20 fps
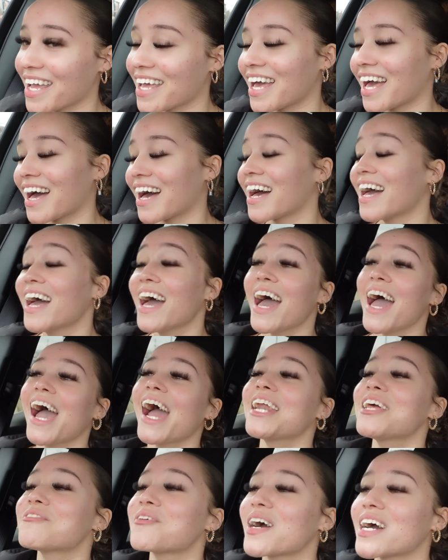Yeah.
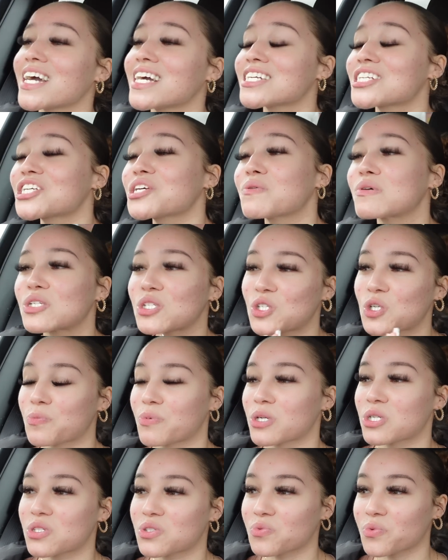Anyways, she was
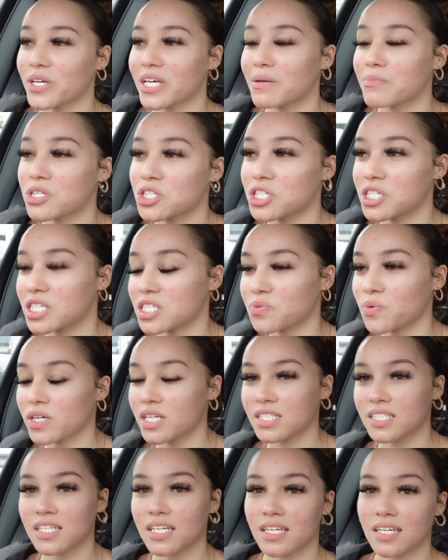super sweet, but she just
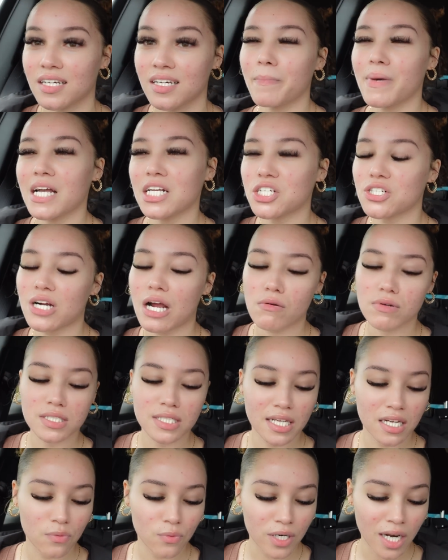wanted to make sure I was
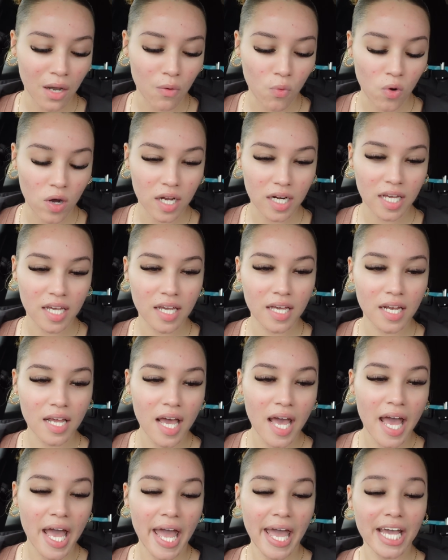getting what I wanted.
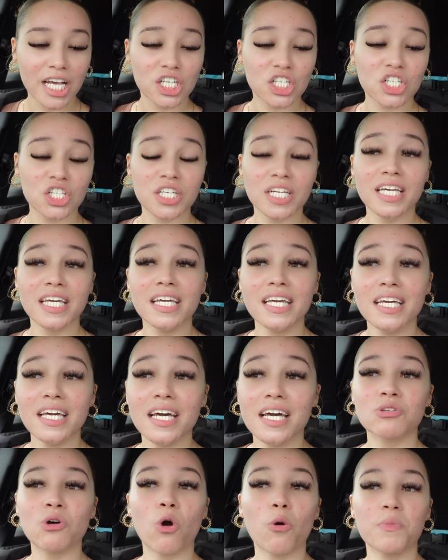And she
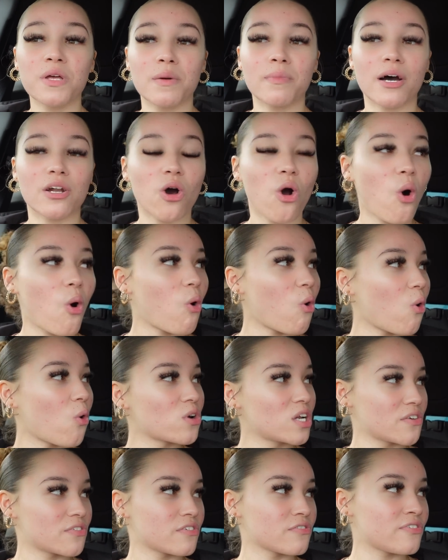told me about a whole
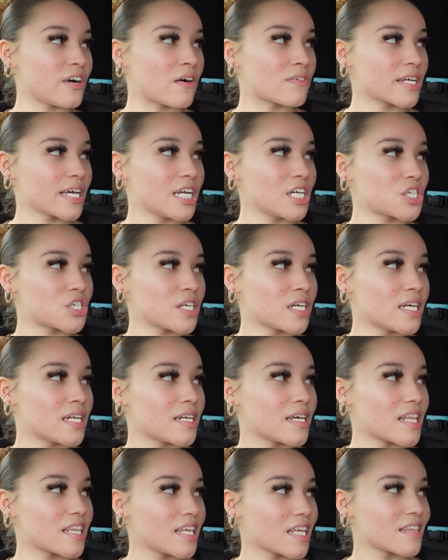different
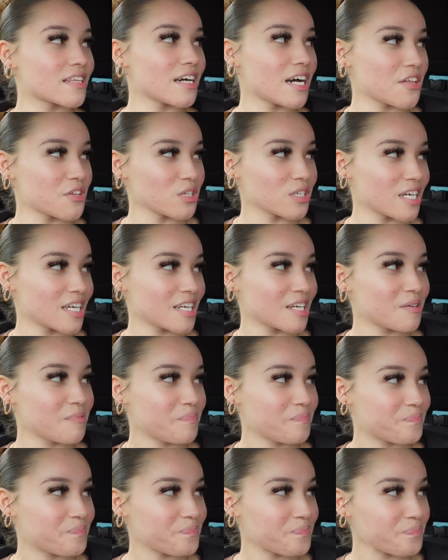foundation than the other lady.
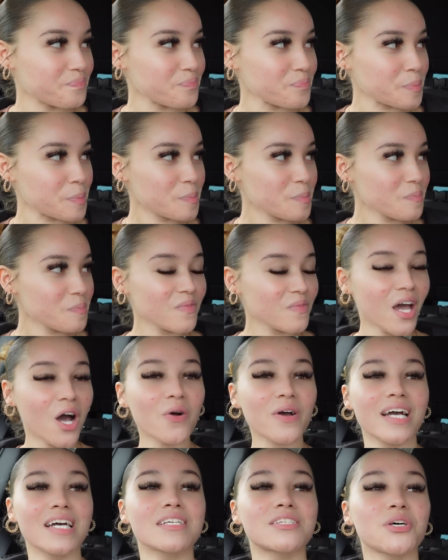Hmm?
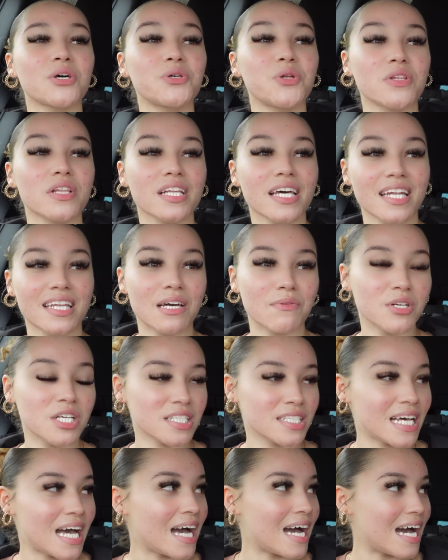Okay, so you know the lady that we
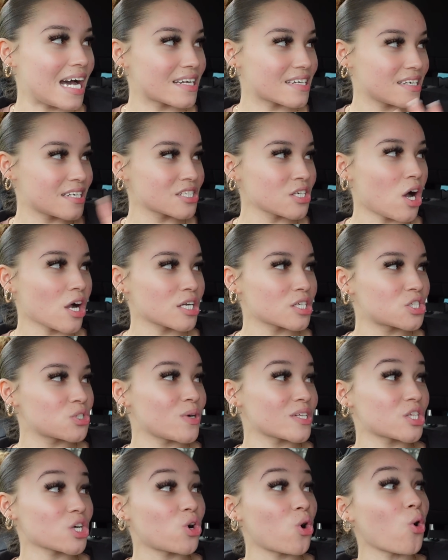just got done yeah. talking to
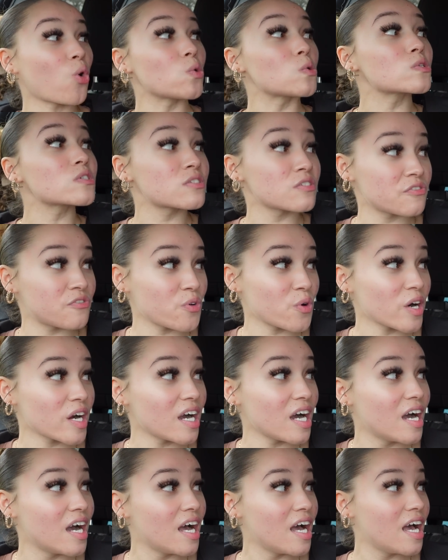at the Kohl's
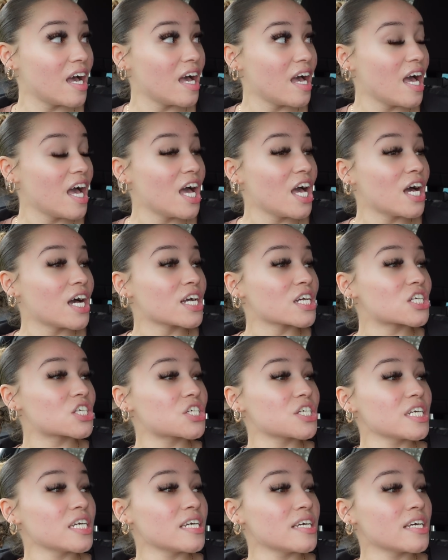Sephora? Yeah.
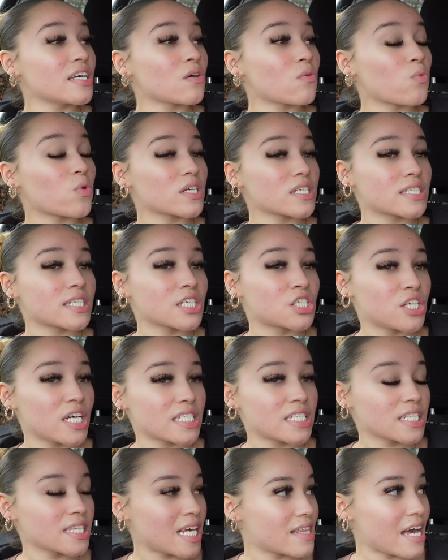She was
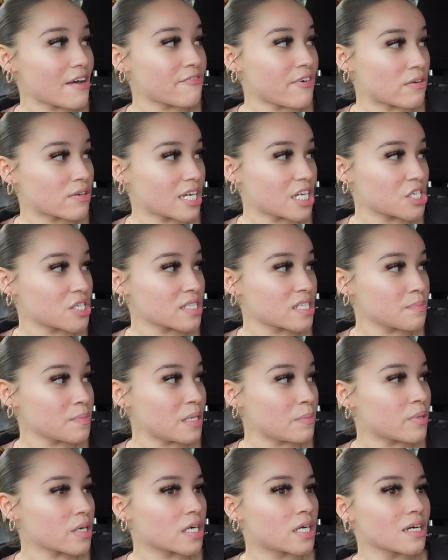suggesting that foundation to
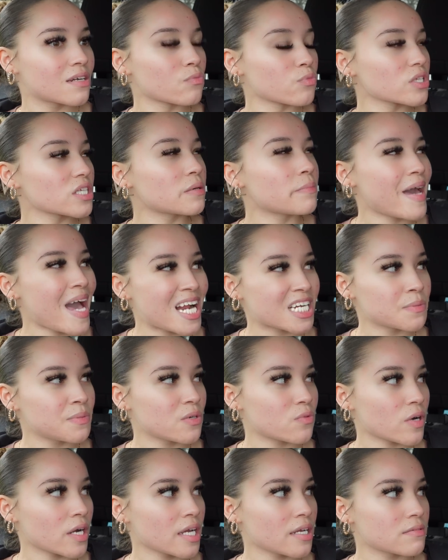me, but couldn't really match me
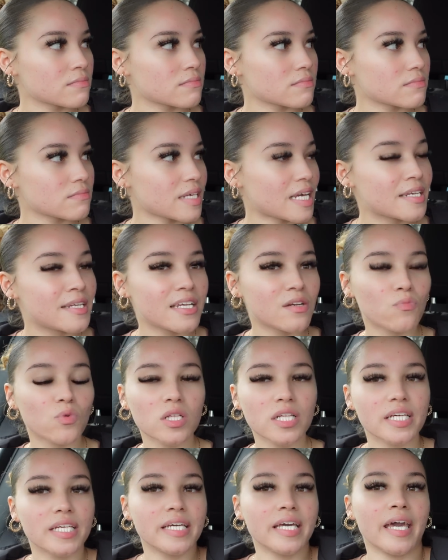right and hmm. didn't
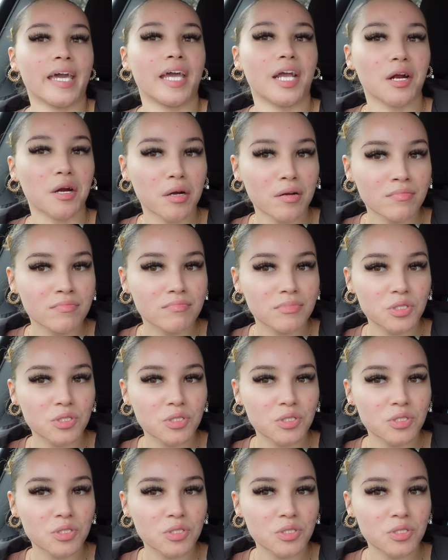really care.